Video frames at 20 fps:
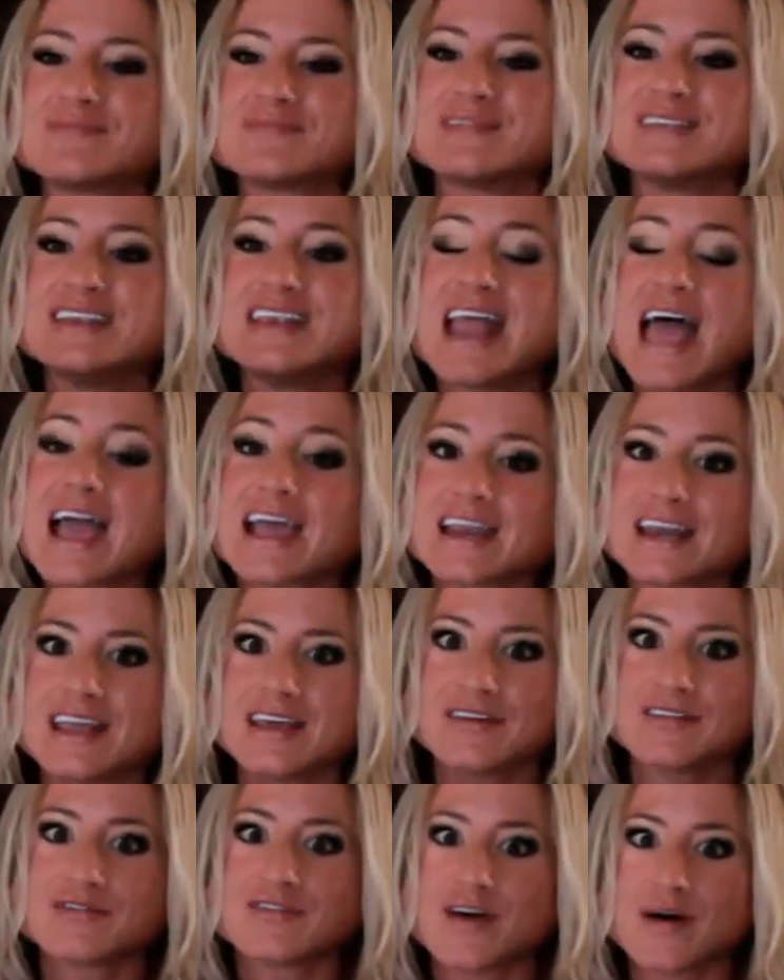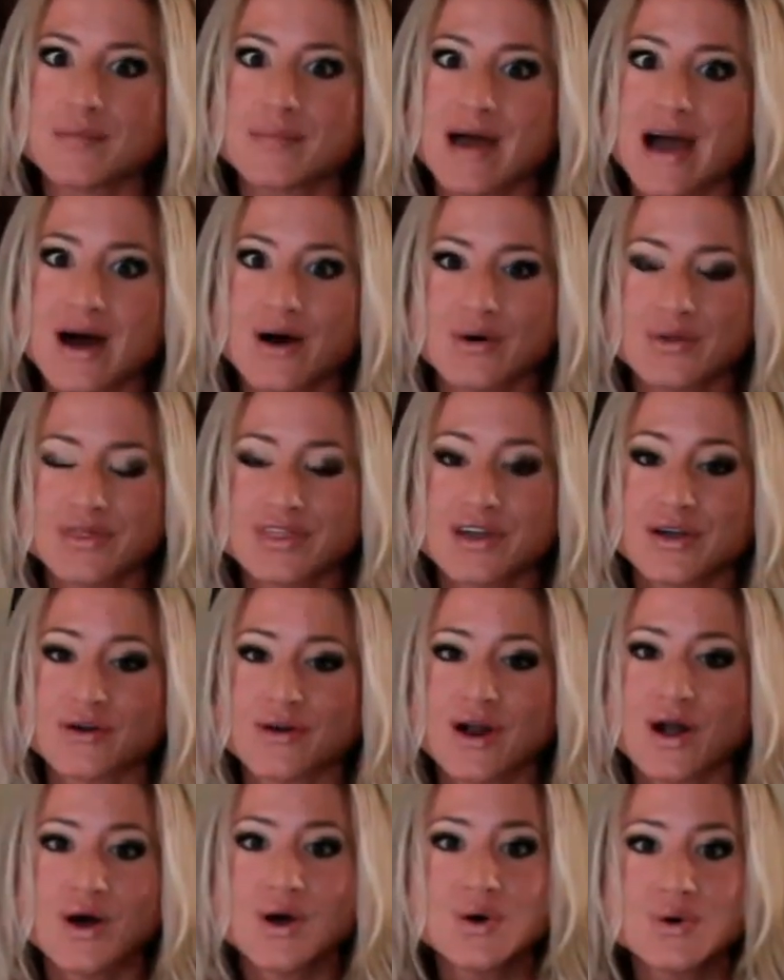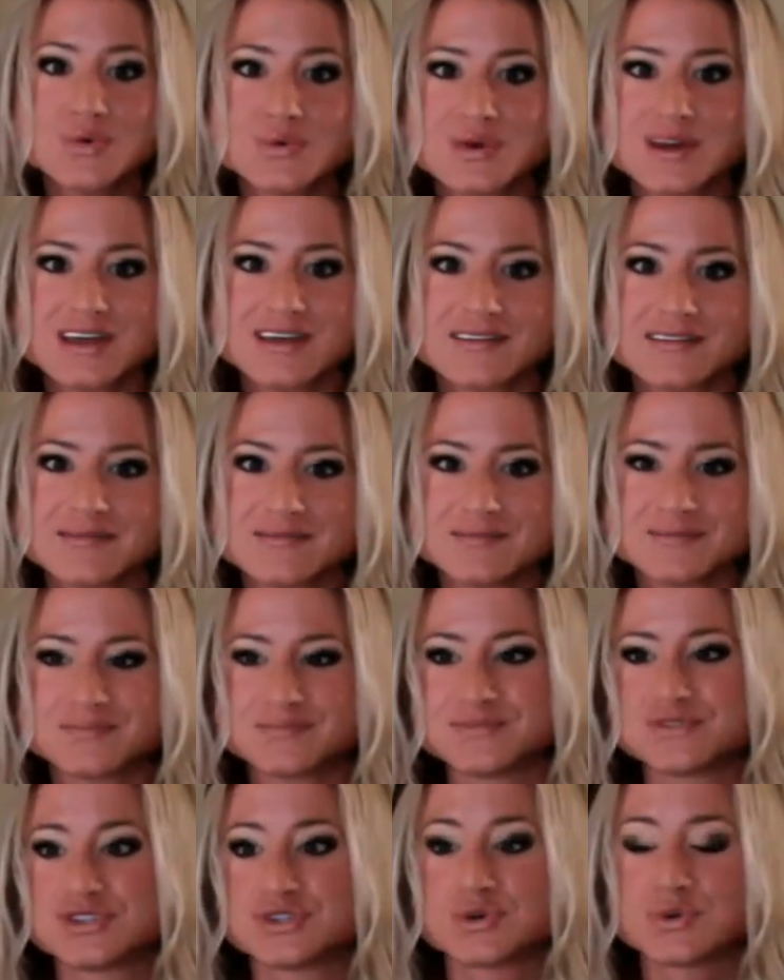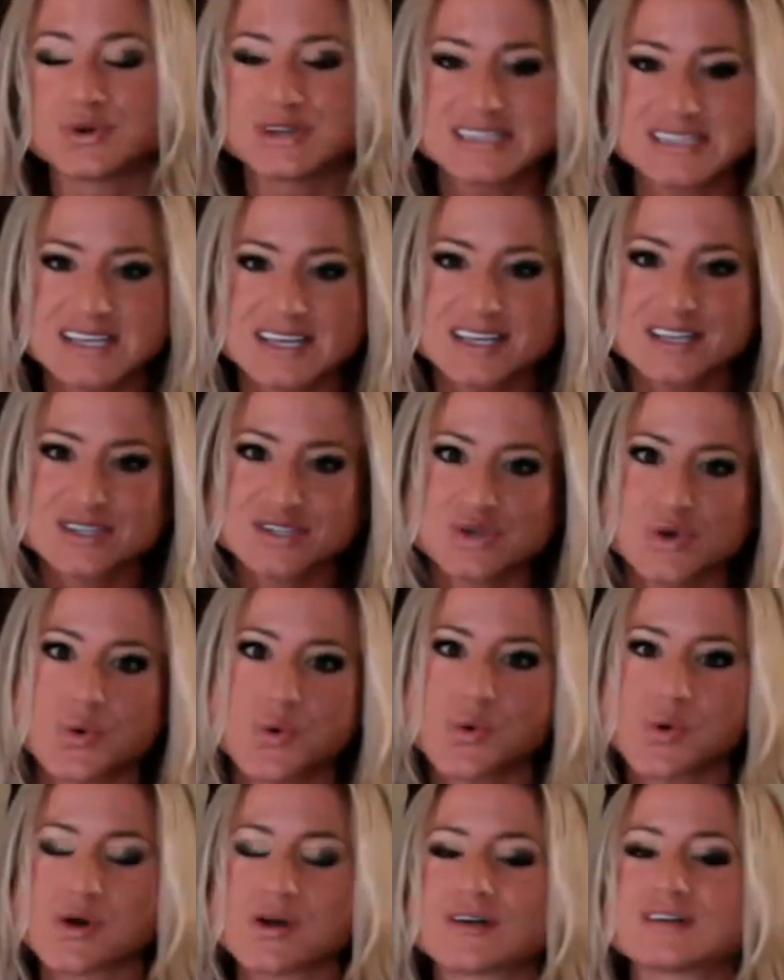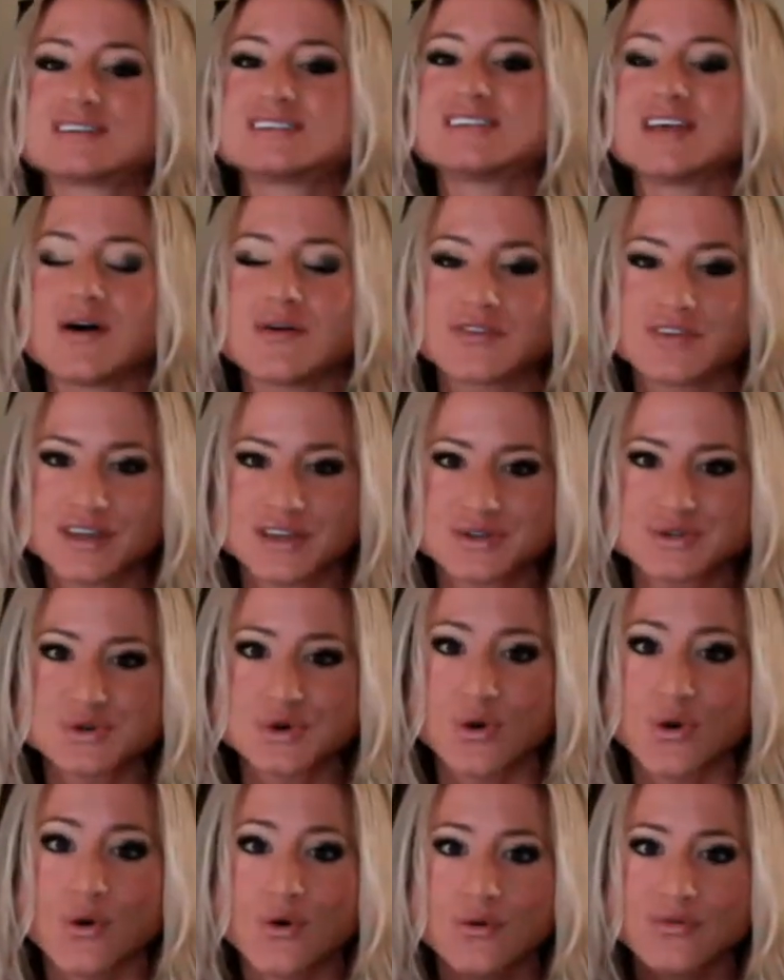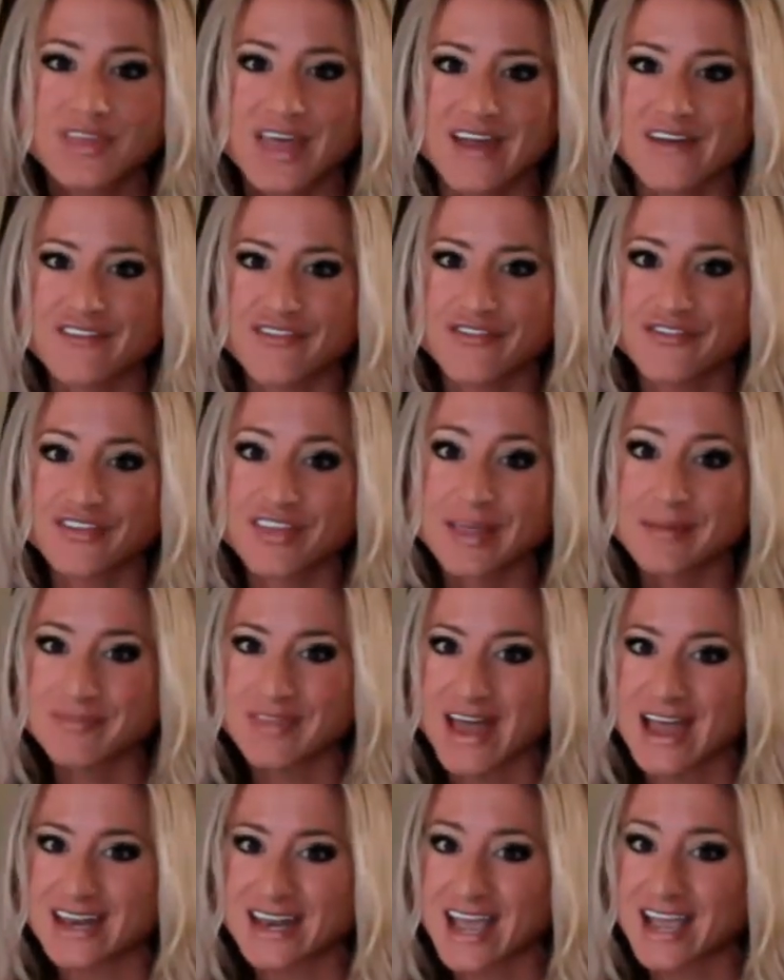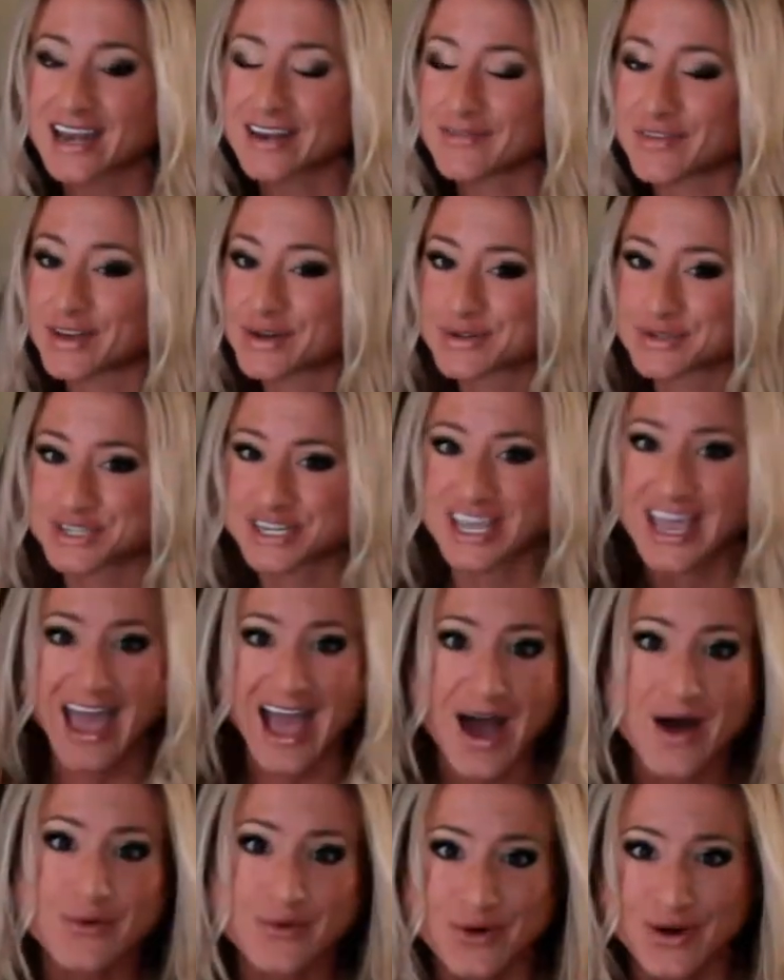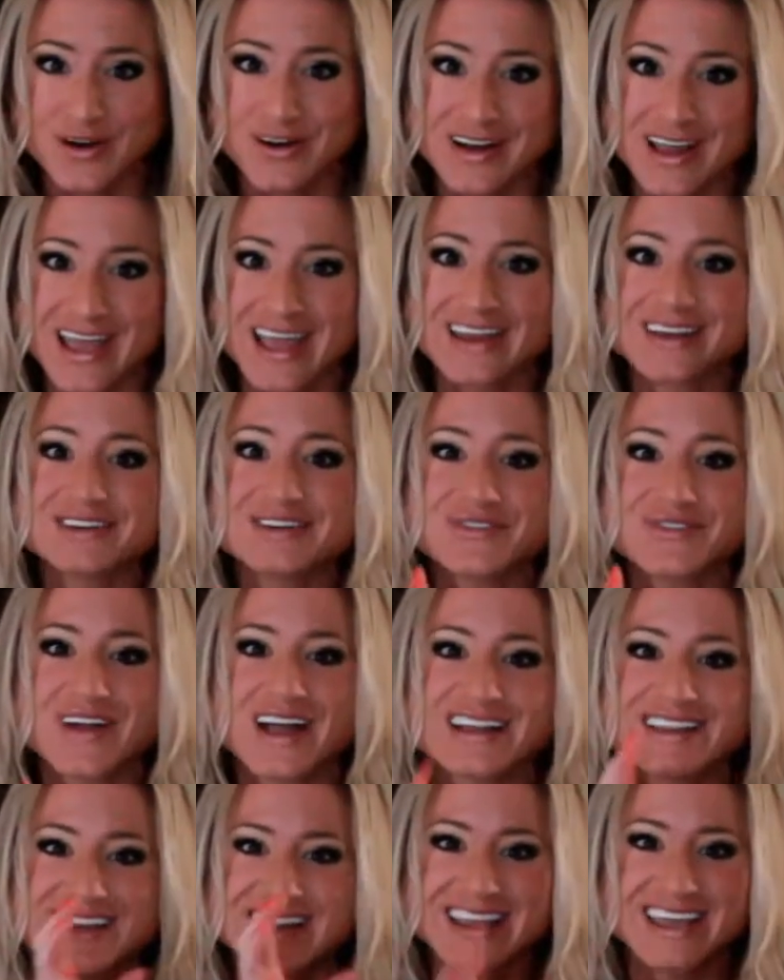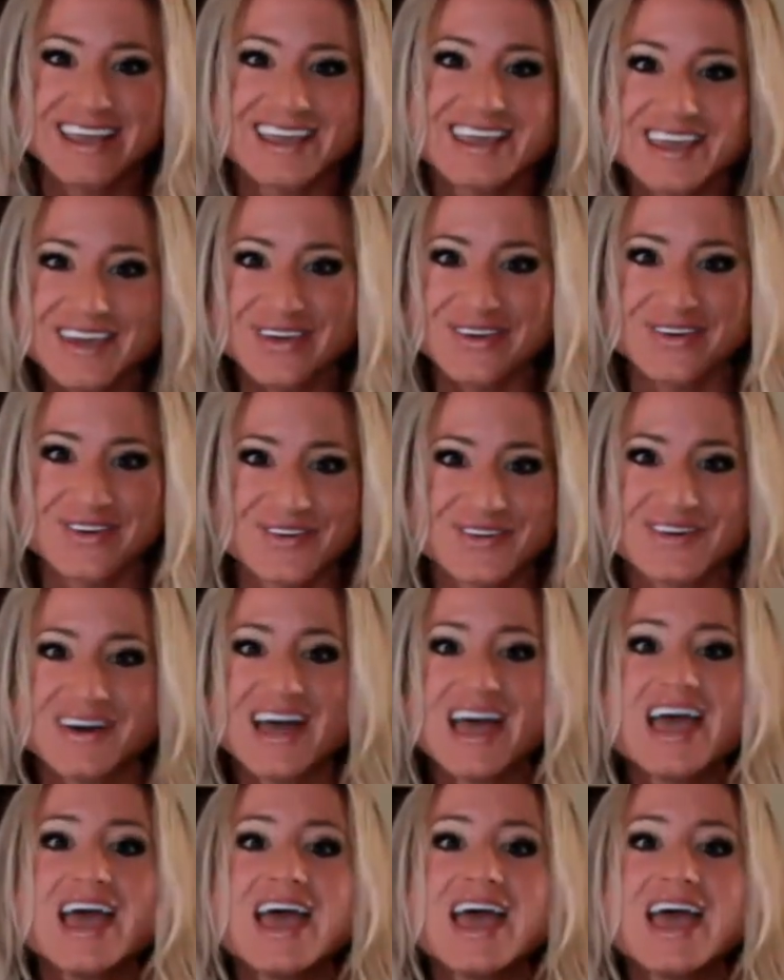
negative about their own choices or self-control, they flip that negative energy outward and direct it at you.